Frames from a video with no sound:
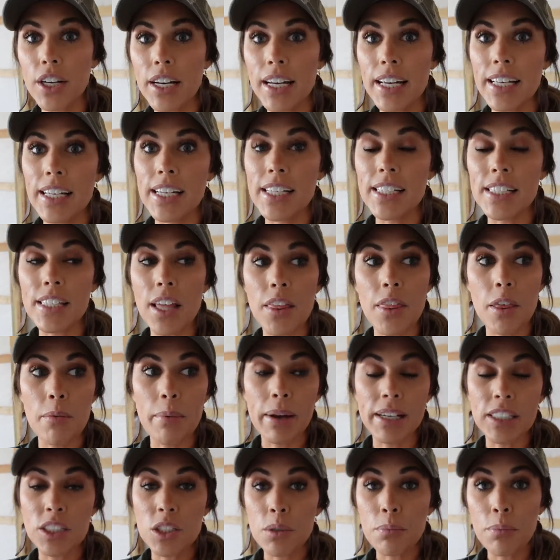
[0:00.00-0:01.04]
is the
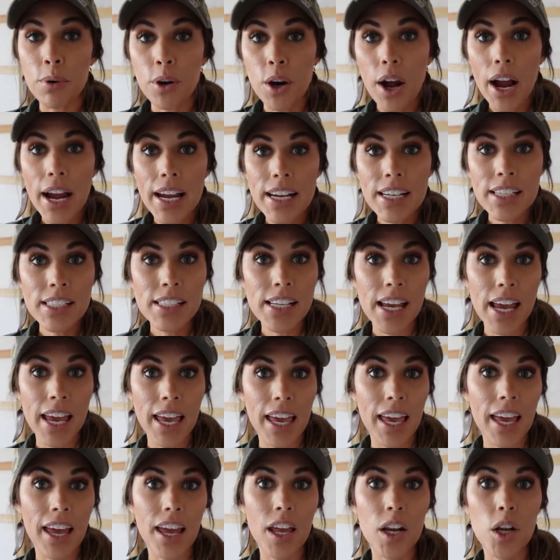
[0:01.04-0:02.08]
best price
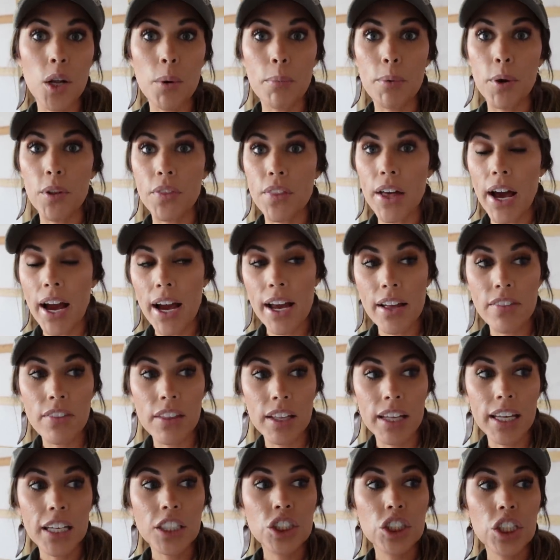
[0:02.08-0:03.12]
and put that in
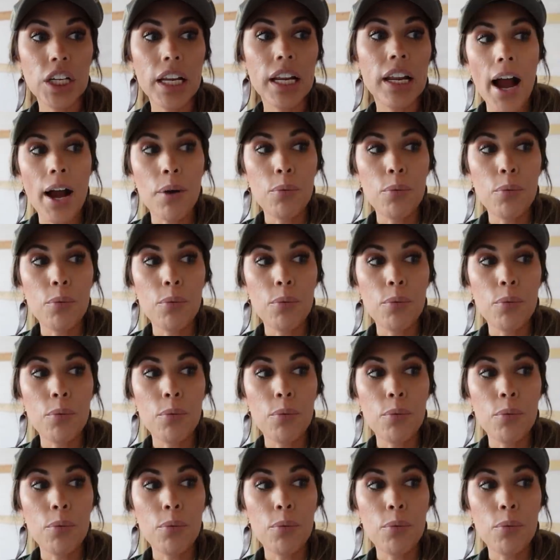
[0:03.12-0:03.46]
the kitchen.